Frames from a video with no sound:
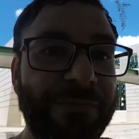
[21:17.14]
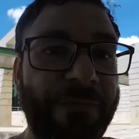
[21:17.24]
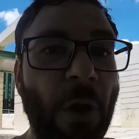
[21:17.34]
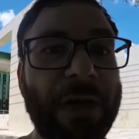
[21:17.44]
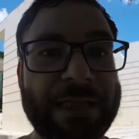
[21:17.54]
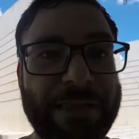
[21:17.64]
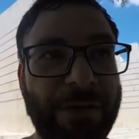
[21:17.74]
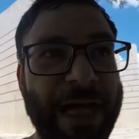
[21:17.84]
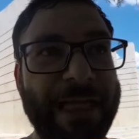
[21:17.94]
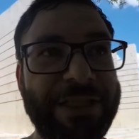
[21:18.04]
focused,
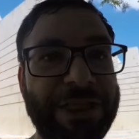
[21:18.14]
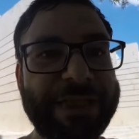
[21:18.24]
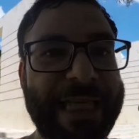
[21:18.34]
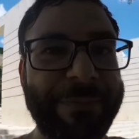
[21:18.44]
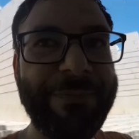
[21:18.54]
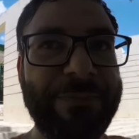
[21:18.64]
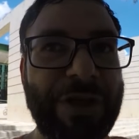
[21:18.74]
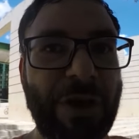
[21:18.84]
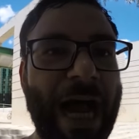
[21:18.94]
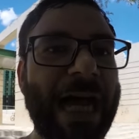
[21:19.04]
okay? Just keep
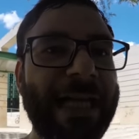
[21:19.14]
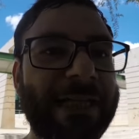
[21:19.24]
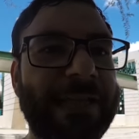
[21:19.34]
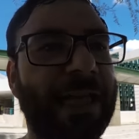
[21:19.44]
your eye on,